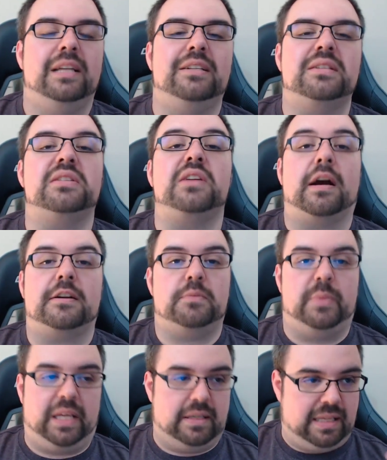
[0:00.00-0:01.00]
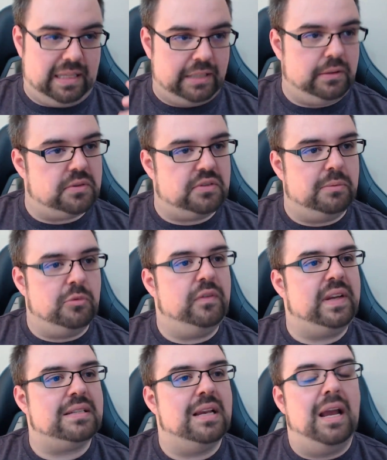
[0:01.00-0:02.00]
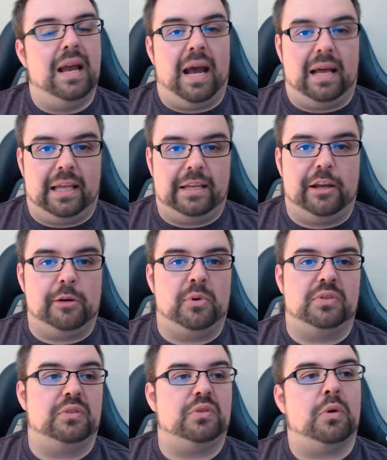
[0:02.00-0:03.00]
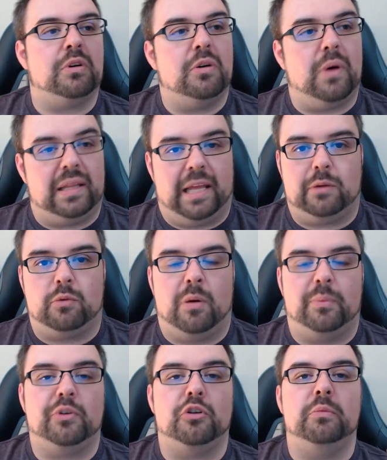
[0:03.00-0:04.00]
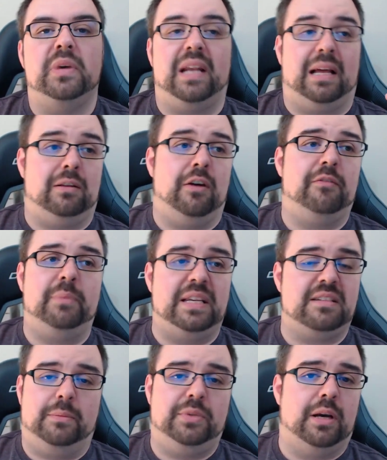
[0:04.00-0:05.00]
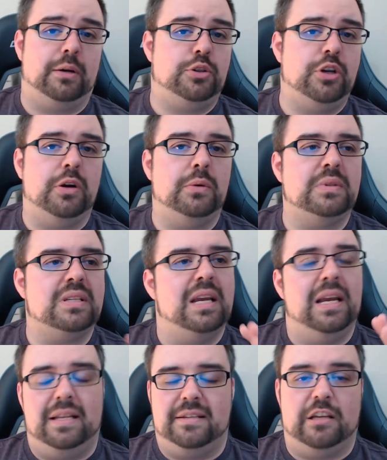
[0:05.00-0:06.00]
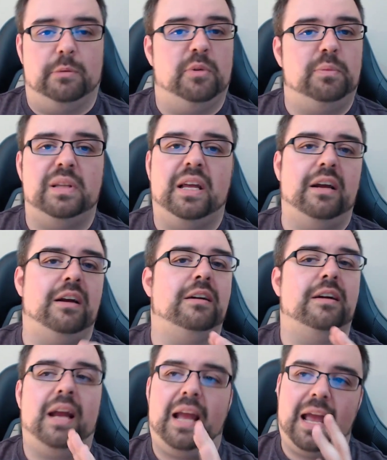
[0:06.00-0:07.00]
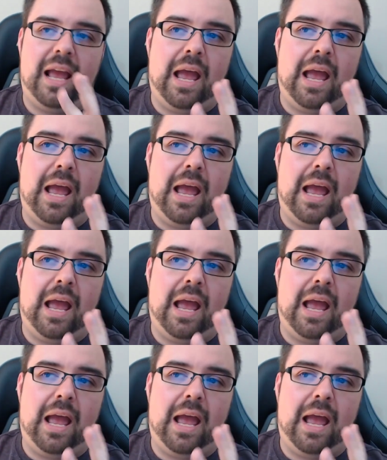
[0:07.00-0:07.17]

Just sucks, because I like those two movies. I like Guillermo del Toro. I like Ron Perlman. I love me some Doug Jones. Selma Blair.